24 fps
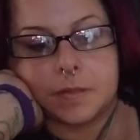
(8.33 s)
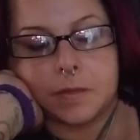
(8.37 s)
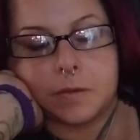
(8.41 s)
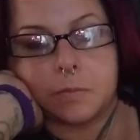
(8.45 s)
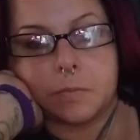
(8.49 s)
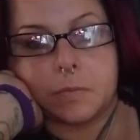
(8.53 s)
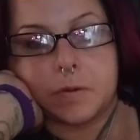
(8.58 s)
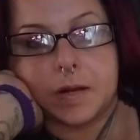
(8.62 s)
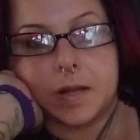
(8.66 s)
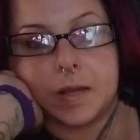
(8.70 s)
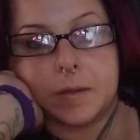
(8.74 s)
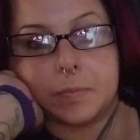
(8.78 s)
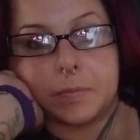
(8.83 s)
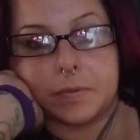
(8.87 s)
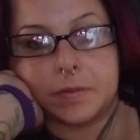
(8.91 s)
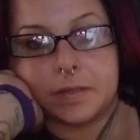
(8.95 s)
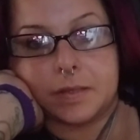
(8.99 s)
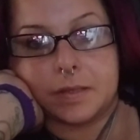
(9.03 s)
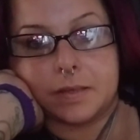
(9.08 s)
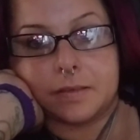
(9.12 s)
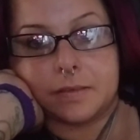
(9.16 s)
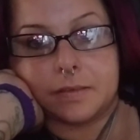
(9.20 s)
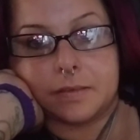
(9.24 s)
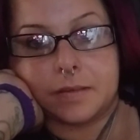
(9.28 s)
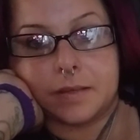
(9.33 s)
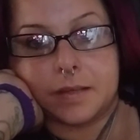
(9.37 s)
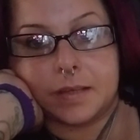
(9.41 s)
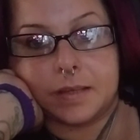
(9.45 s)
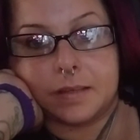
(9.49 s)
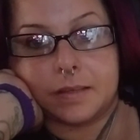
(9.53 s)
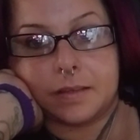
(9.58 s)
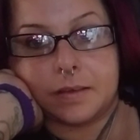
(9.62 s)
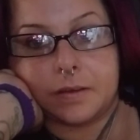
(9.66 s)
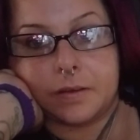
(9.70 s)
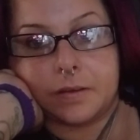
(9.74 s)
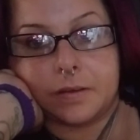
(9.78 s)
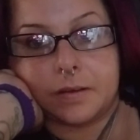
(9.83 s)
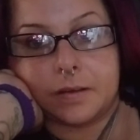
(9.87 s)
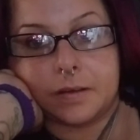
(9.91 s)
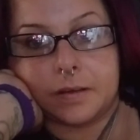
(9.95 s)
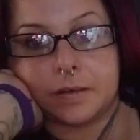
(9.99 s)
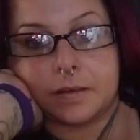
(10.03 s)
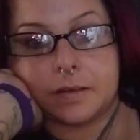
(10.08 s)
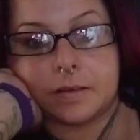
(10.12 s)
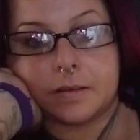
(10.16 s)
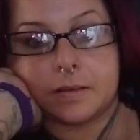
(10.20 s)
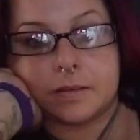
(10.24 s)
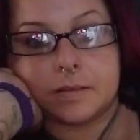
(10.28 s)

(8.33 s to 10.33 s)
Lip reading: what happened the other day in the garden.